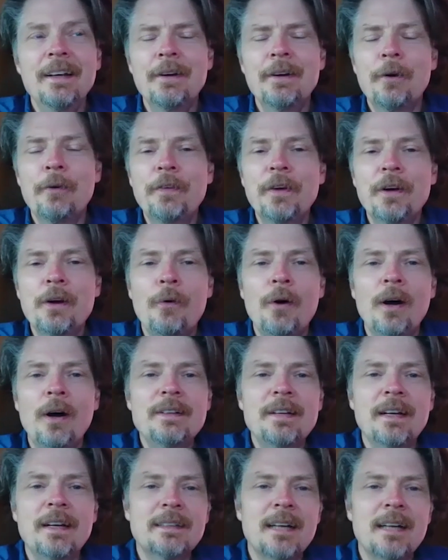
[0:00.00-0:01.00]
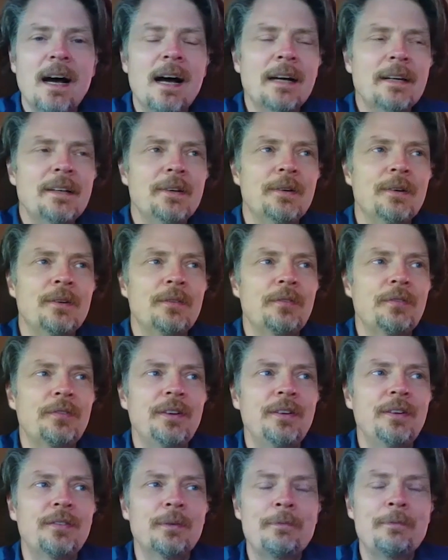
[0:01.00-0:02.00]
you know if you go on TikTok you'll
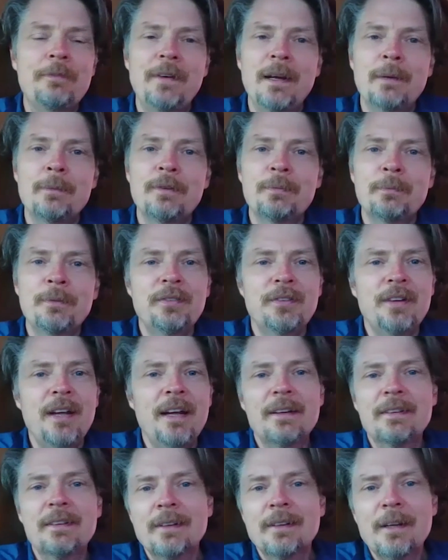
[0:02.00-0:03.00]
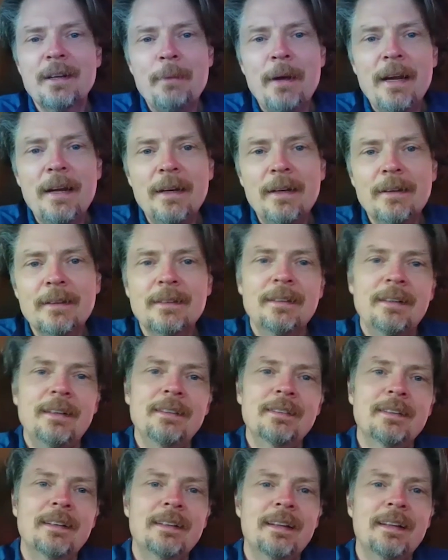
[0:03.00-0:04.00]
see some famous mistakes that they make and
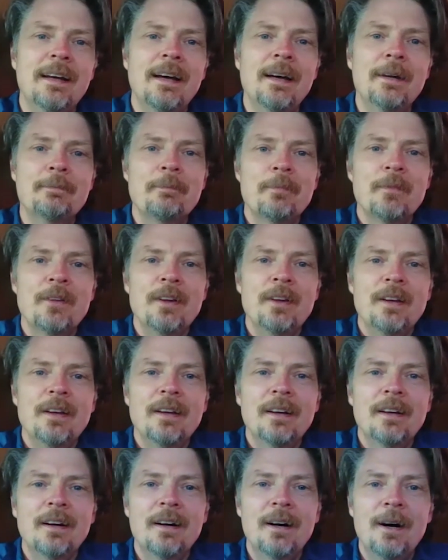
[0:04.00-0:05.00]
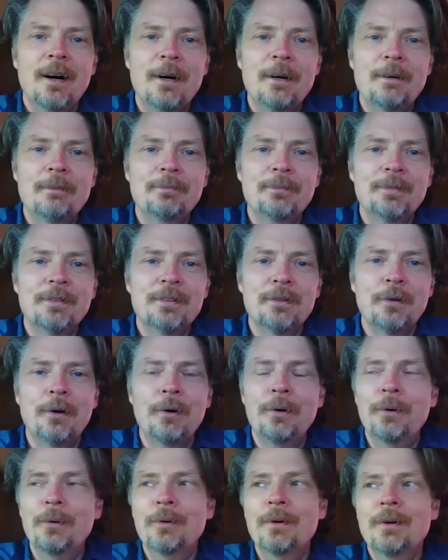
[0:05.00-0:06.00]
things like that. Um,
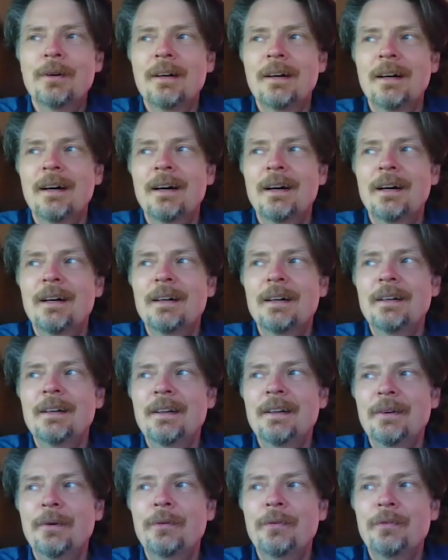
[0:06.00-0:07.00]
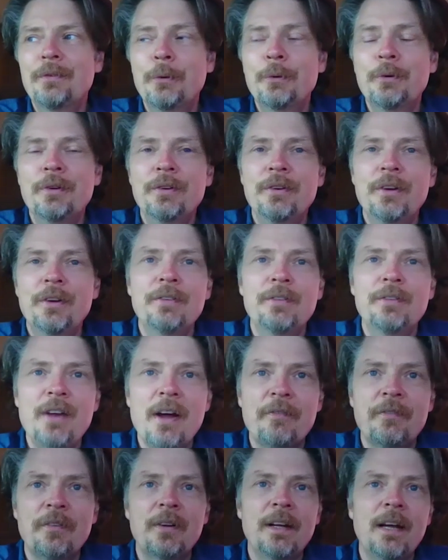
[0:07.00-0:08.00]
so yeah. uh, you know so it's
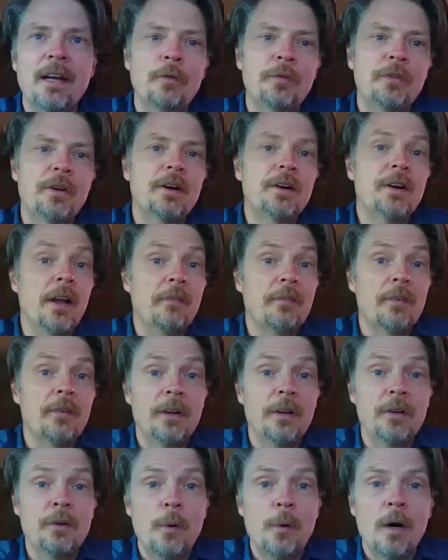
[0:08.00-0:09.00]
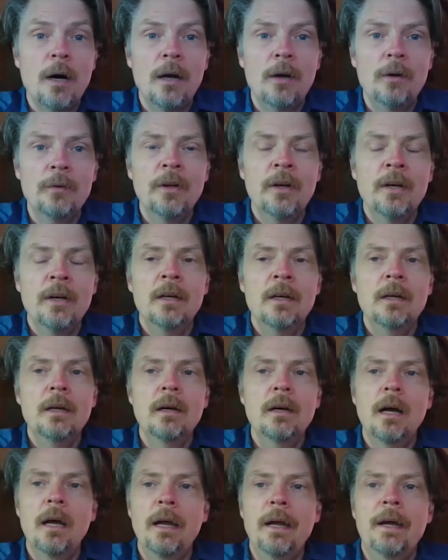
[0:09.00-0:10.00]
definitely out there, definitely in the wild,
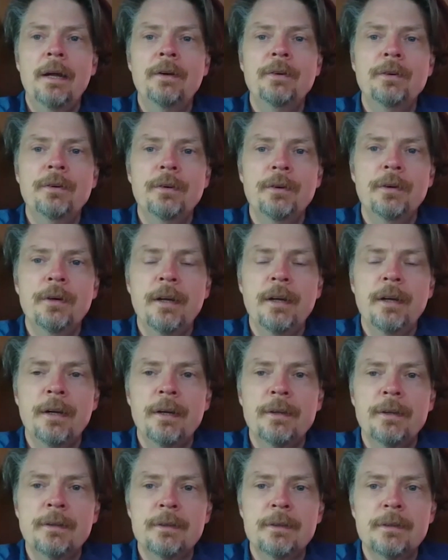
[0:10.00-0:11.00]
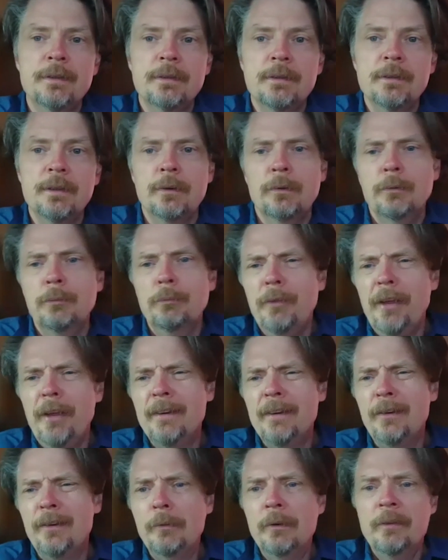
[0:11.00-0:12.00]
and and you know
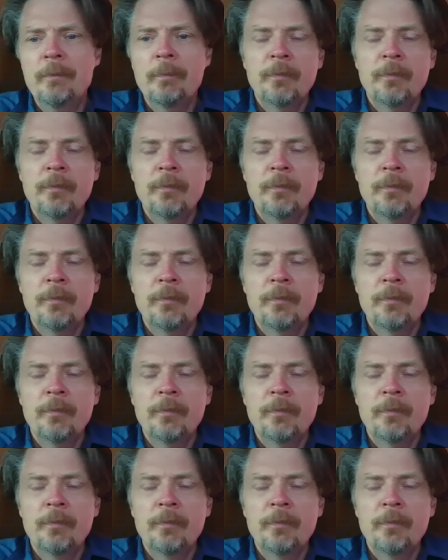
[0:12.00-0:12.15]
that'll